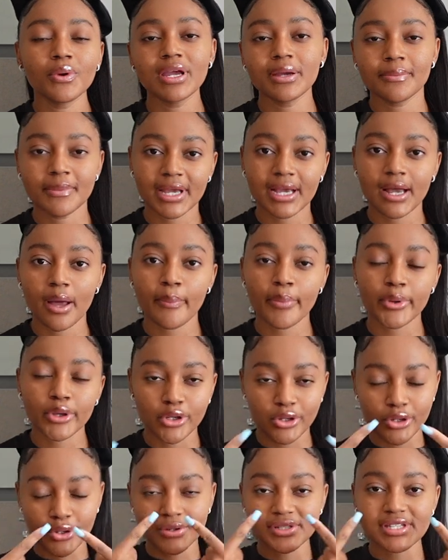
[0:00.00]
wearing makeup,
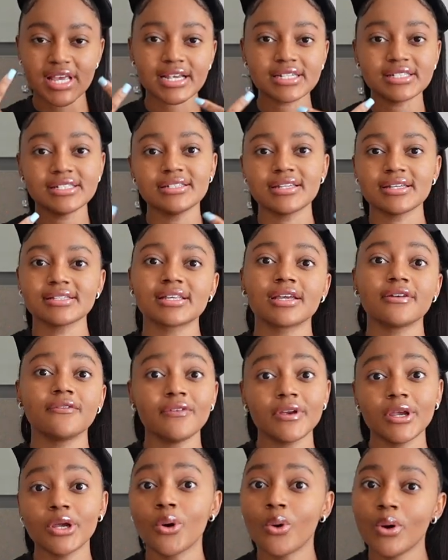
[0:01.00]
your nose actually does get
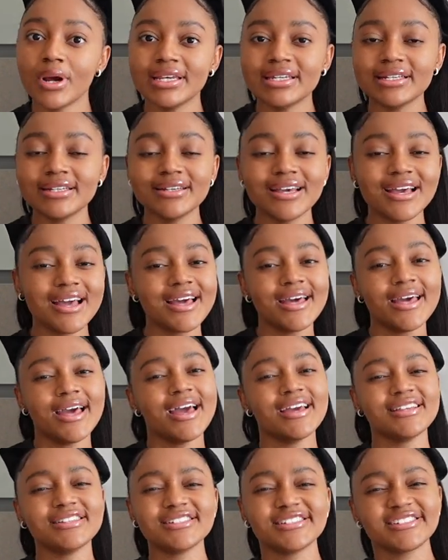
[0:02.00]
very oily
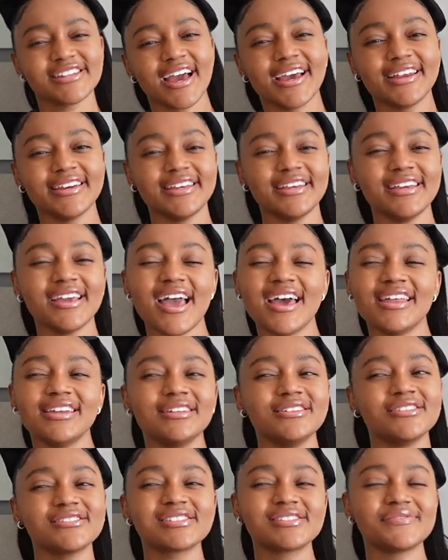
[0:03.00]
and shiny and
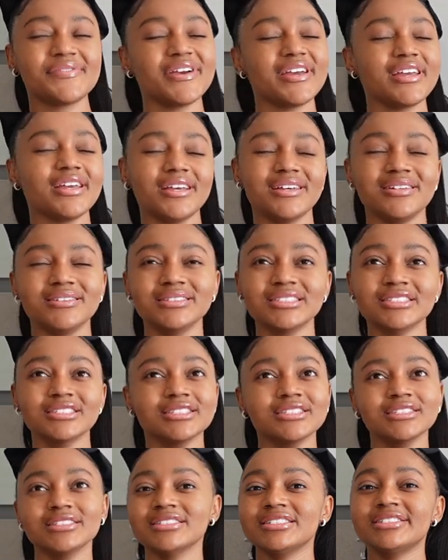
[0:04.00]
it looks very
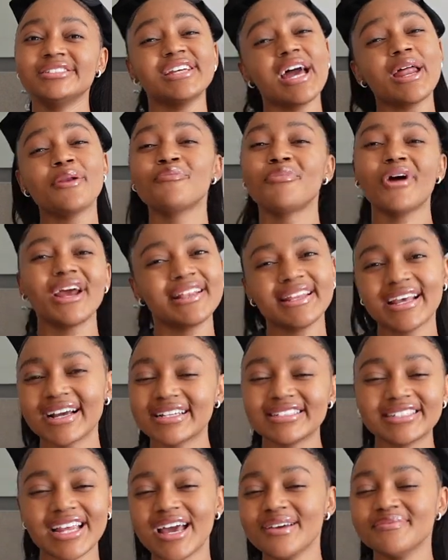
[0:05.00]
shine bright like
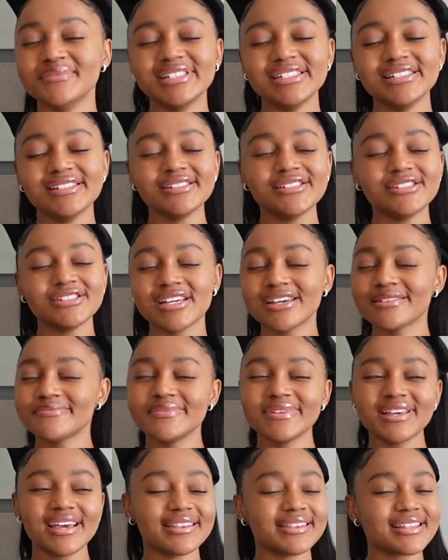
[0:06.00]
a diamond, you get
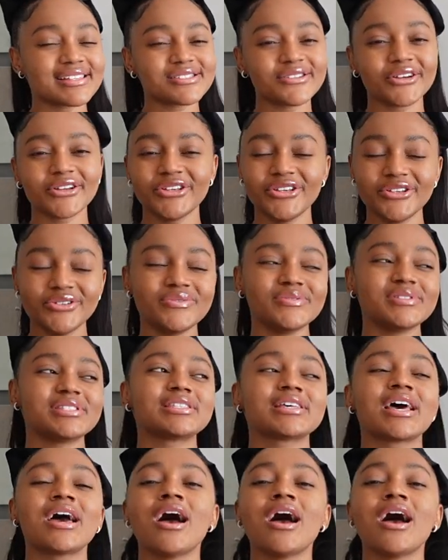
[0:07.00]
me? And that's not cute.